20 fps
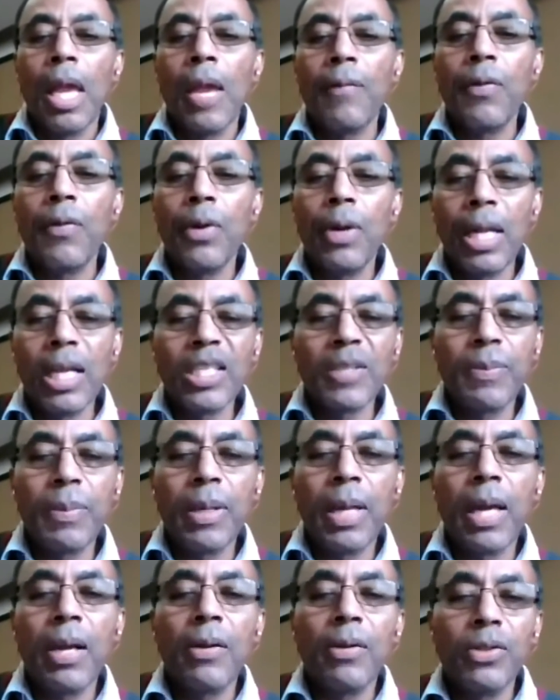If you're an
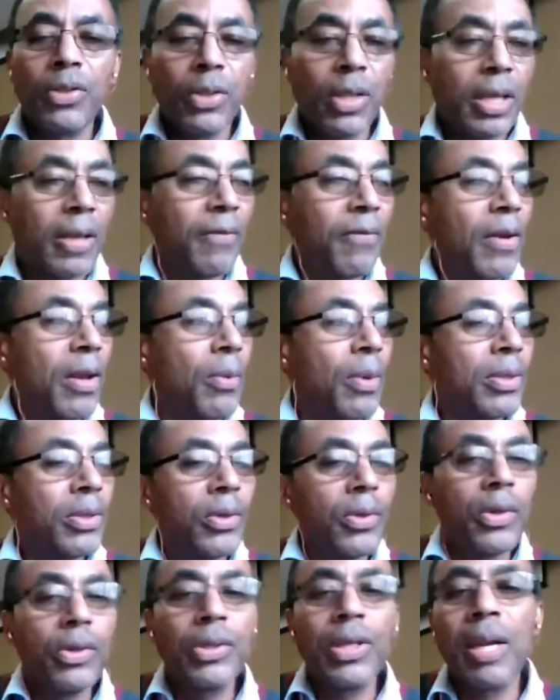expediter so they can find
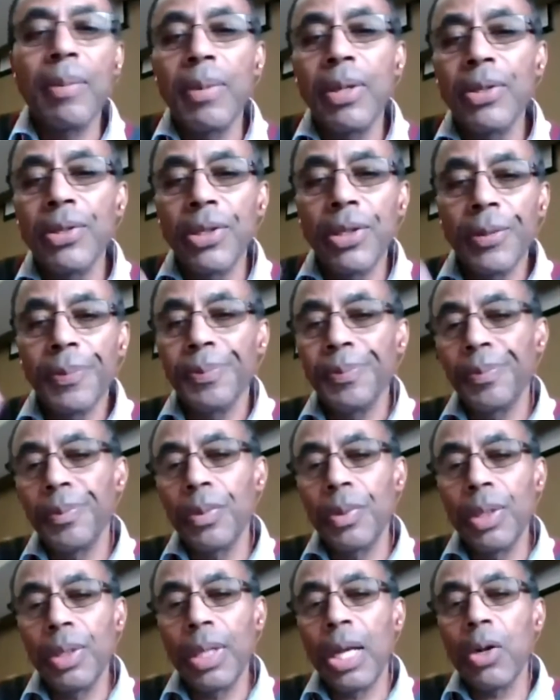ways to do the job easier,
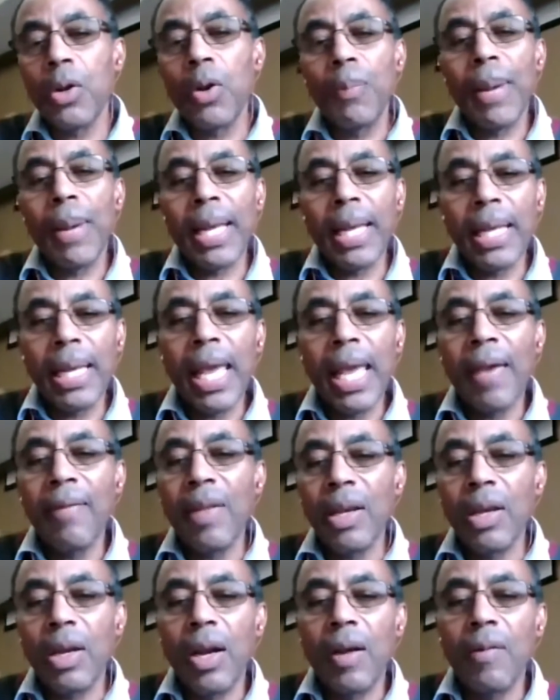you got to go back and
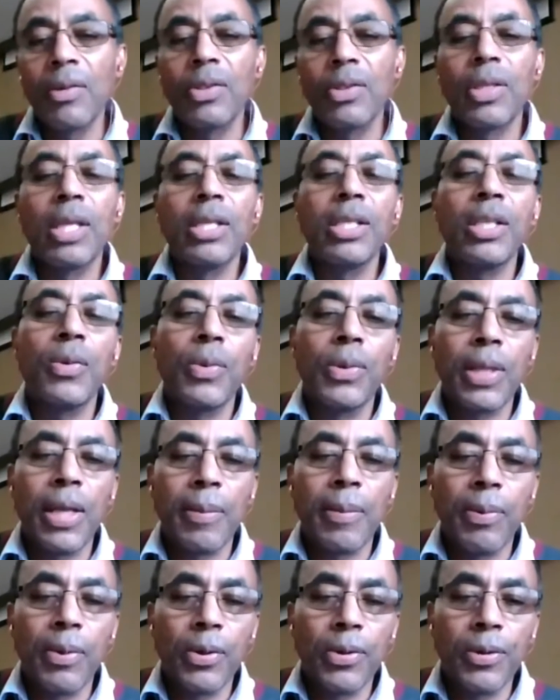have that conversation with
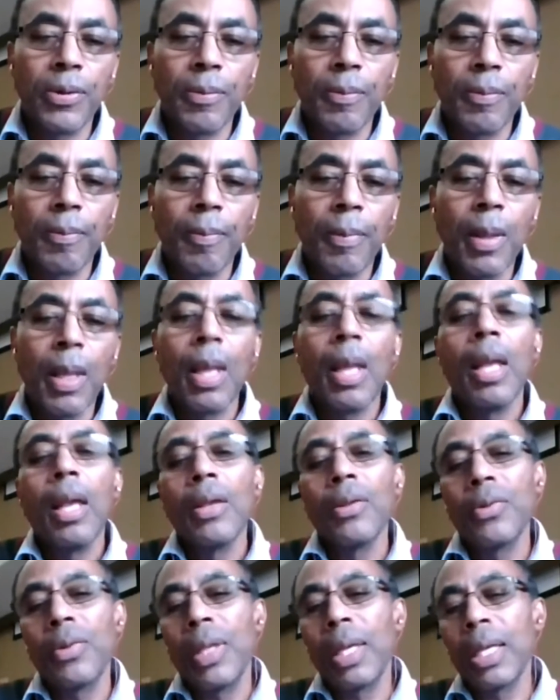that person
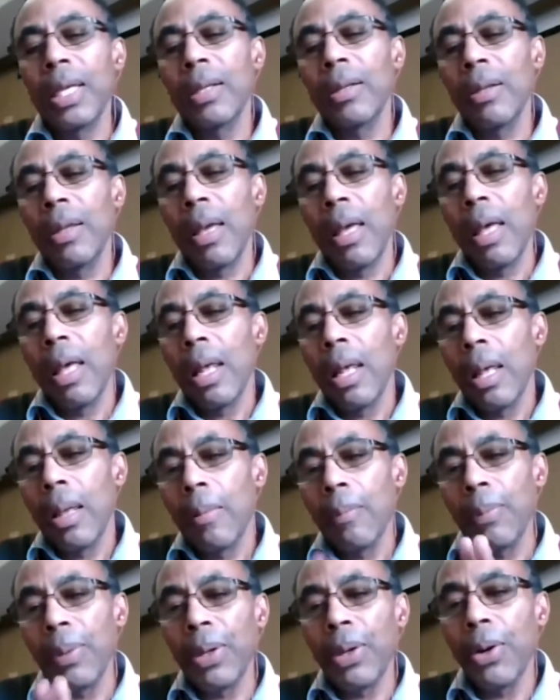so they can
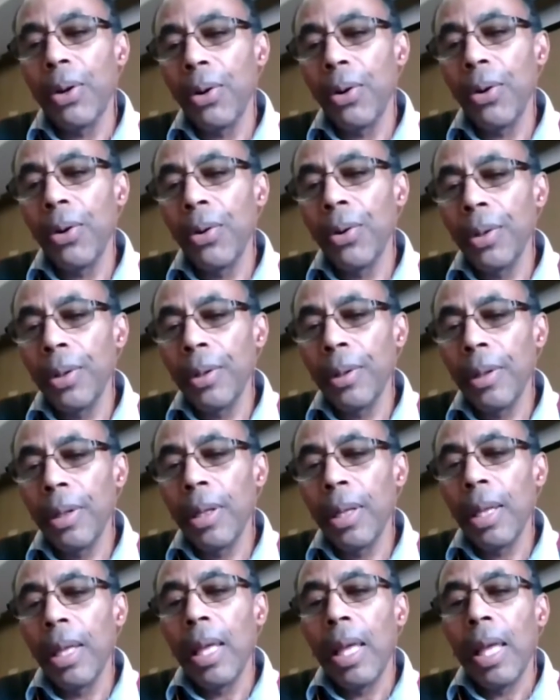be heard,
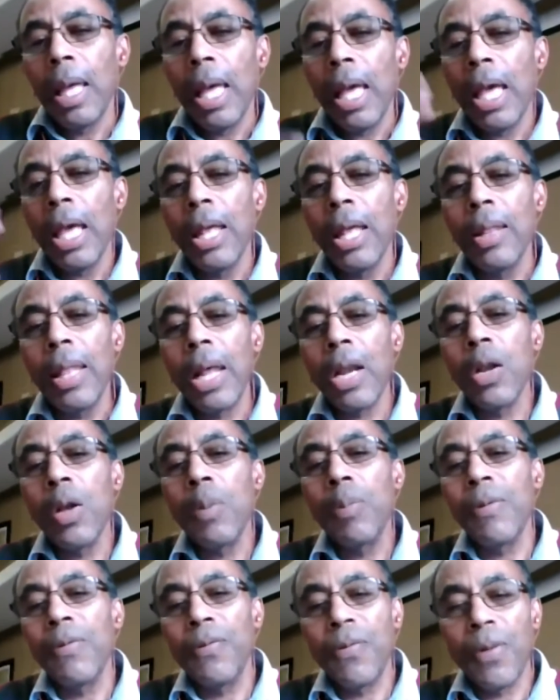and that'll
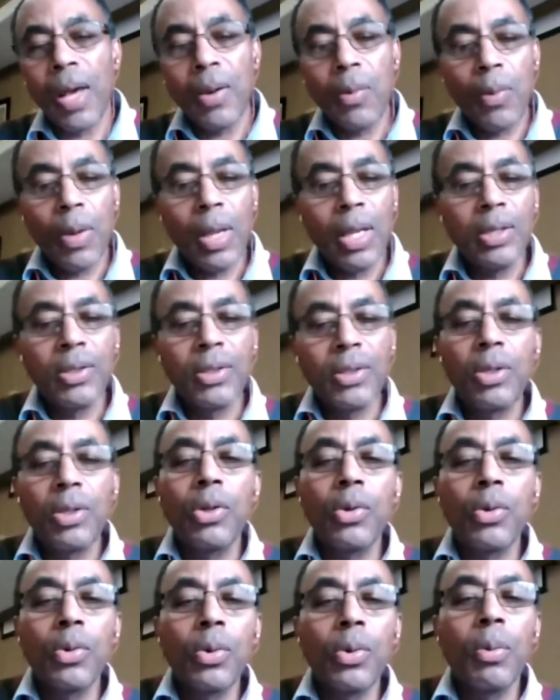help you find ways
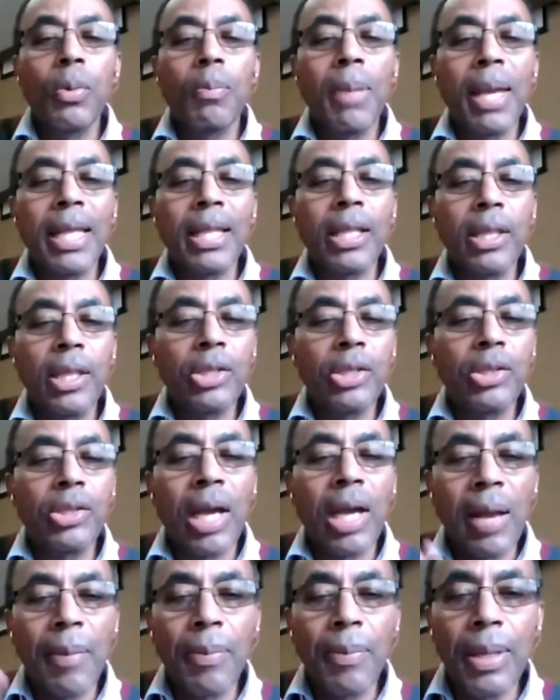to make the
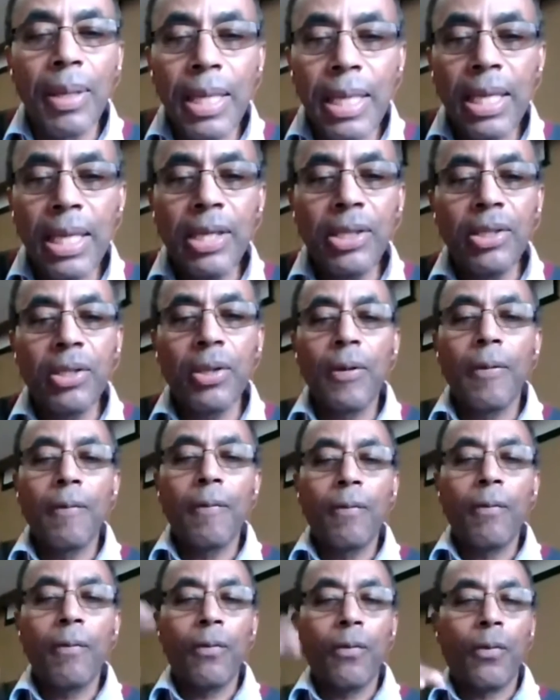job easier
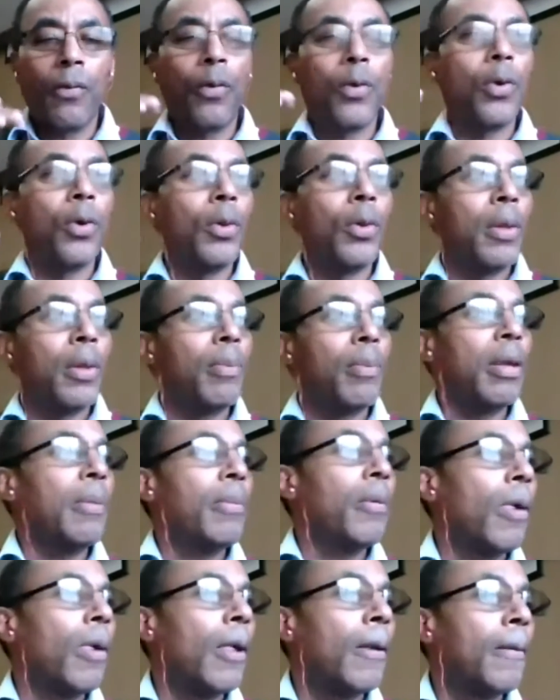for the
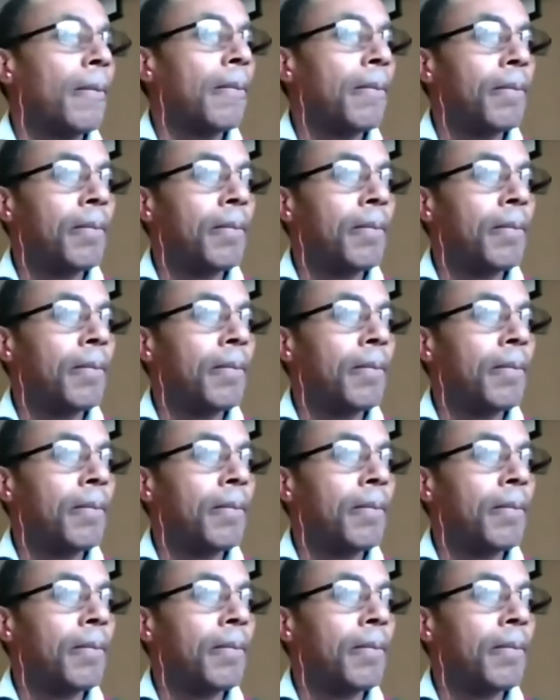people.